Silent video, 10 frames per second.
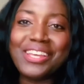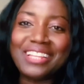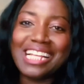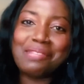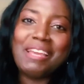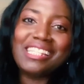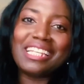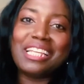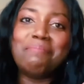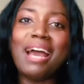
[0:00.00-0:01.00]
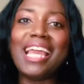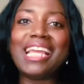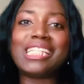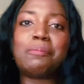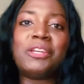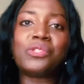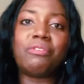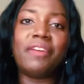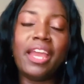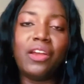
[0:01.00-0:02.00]
that's basically my experience
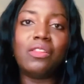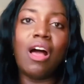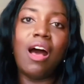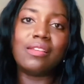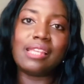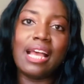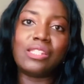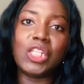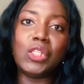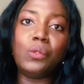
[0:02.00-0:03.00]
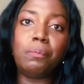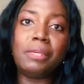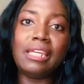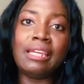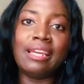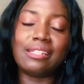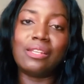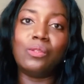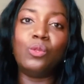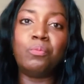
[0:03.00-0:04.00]
with hair loss as a
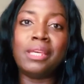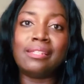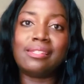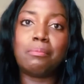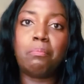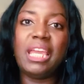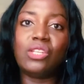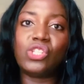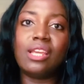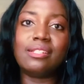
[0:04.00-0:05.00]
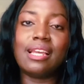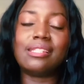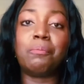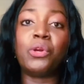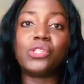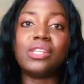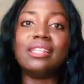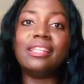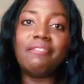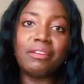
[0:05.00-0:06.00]
lupus patient, as a
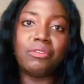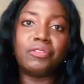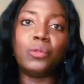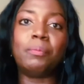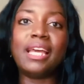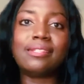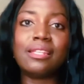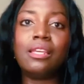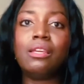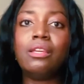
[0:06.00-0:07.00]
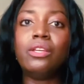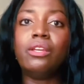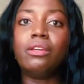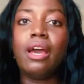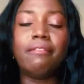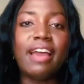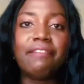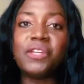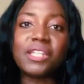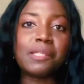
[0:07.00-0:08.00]
person living with lupus.
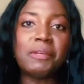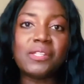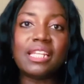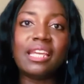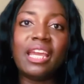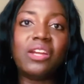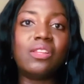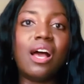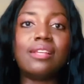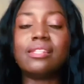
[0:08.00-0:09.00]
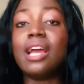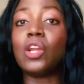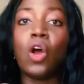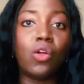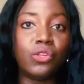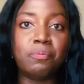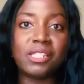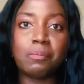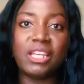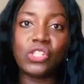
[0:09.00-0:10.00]
Have you experienced any hair loss? Not all
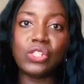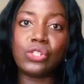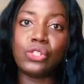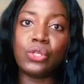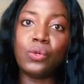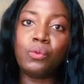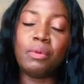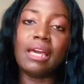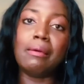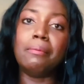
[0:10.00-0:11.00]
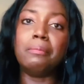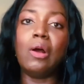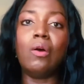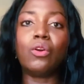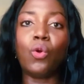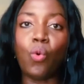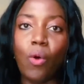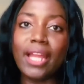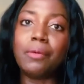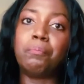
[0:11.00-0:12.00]
lupus patients do, but
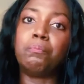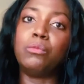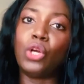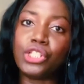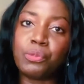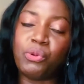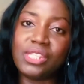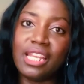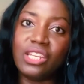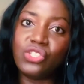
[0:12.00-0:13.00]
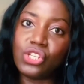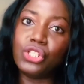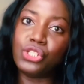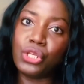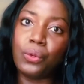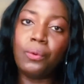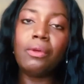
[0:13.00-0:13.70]
quite a large percentage do.